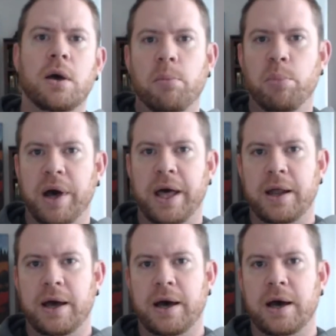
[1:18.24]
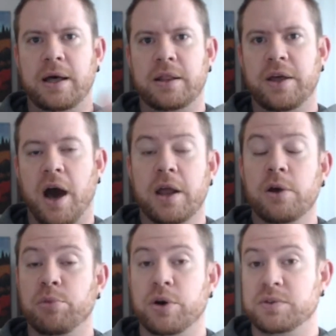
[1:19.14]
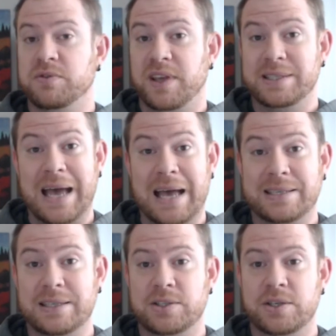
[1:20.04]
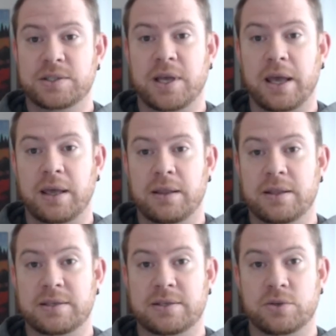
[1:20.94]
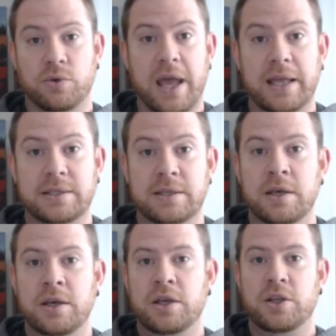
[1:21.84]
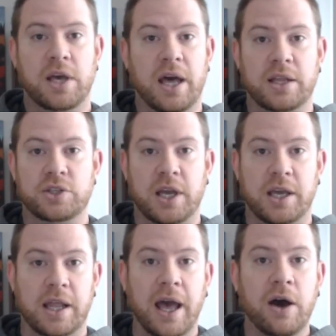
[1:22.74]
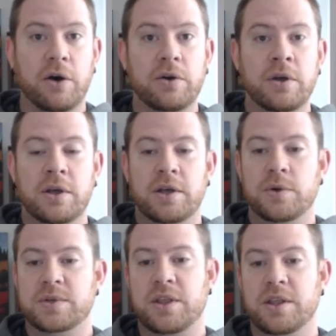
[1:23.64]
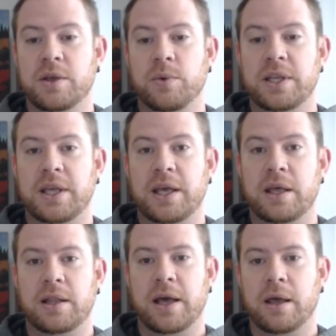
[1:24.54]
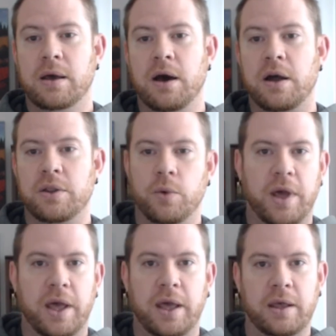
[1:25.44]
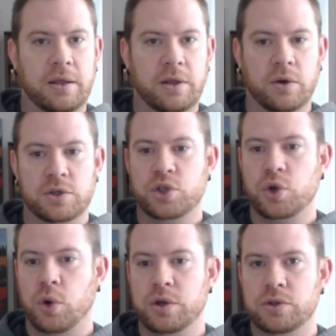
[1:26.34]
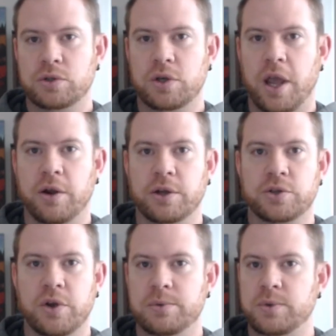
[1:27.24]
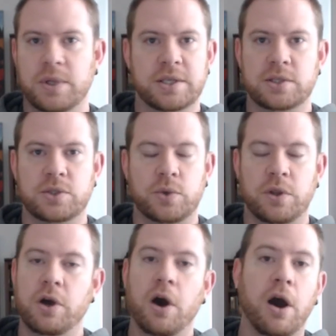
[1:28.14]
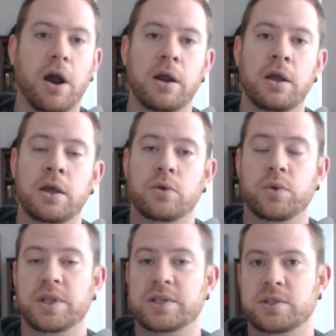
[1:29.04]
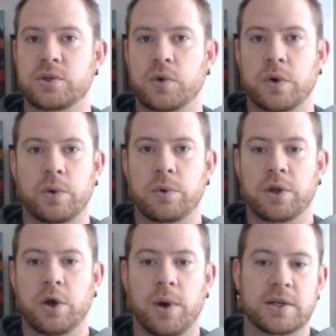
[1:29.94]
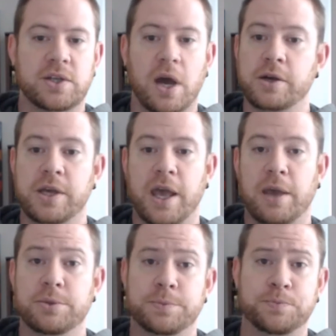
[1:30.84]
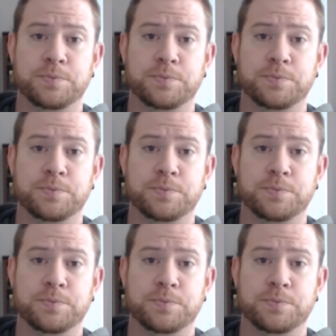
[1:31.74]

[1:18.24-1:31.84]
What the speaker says: But the audiobook was fantastic. She's like, this is great. You got to check it out. It was a thing that we did like on the way, on short errand trips. We'd listen to it in the car. We listened to it when we'd go watch soccer games.